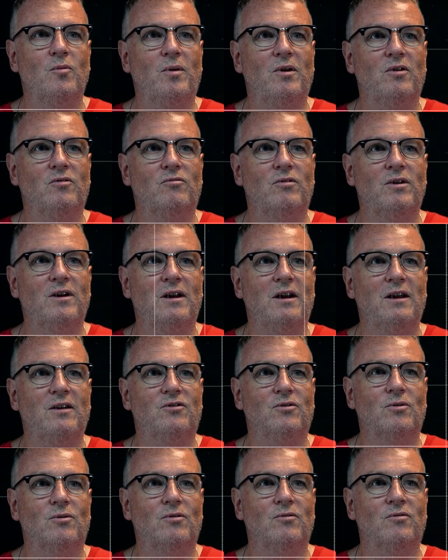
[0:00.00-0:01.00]
is really
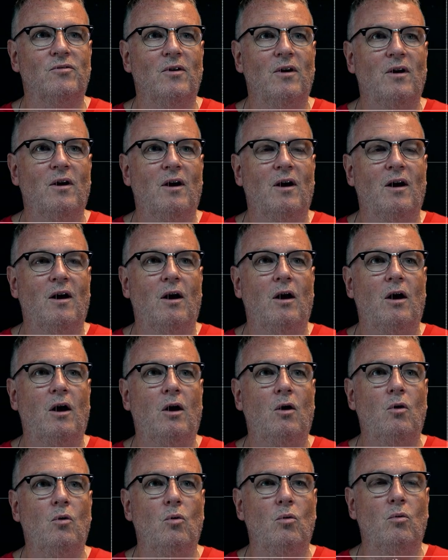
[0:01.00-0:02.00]
sort of,
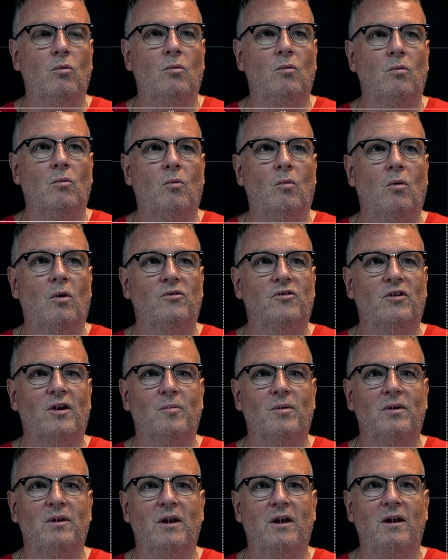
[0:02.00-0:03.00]
oh, what's
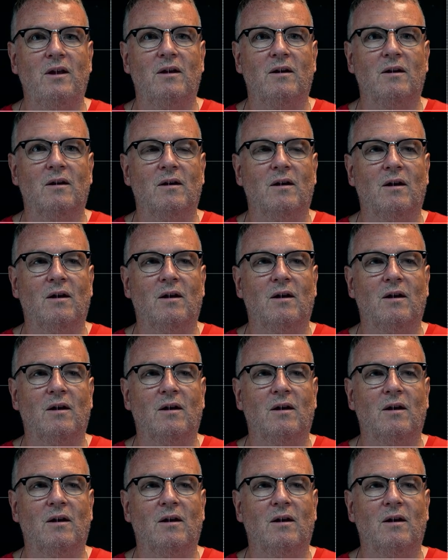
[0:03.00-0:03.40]
happened here?